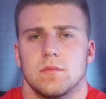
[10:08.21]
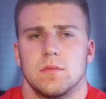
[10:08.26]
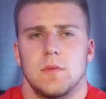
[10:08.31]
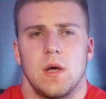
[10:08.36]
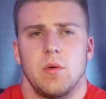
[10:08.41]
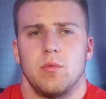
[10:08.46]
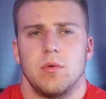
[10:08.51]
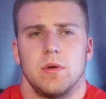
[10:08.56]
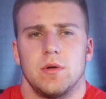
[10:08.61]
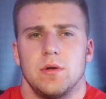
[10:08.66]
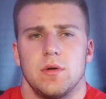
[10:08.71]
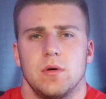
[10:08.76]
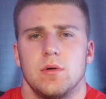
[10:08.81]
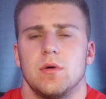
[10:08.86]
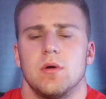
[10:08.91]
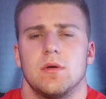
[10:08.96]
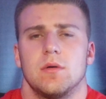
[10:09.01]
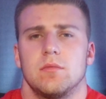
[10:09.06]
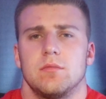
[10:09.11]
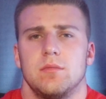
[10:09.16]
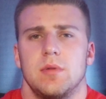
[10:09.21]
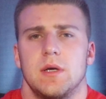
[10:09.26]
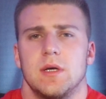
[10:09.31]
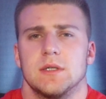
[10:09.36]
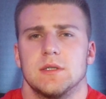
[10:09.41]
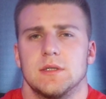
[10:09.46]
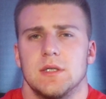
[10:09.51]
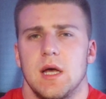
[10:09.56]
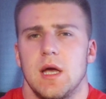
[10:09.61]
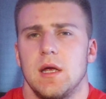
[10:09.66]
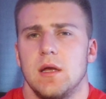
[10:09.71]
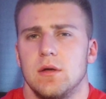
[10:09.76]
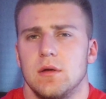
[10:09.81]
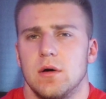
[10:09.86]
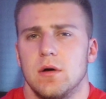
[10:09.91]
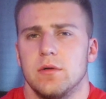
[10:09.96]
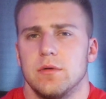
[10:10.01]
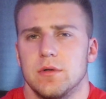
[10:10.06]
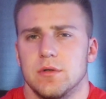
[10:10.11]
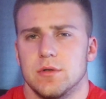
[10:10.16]
they wouldn't do it because they
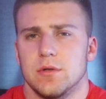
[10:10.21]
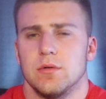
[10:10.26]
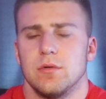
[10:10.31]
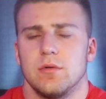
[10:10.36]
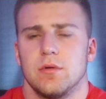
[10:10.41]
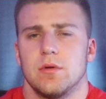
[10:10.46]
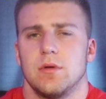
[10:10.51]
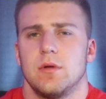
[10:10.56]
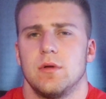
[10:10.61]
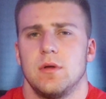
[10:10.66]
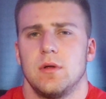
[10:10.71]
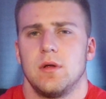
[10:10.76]
know the truth.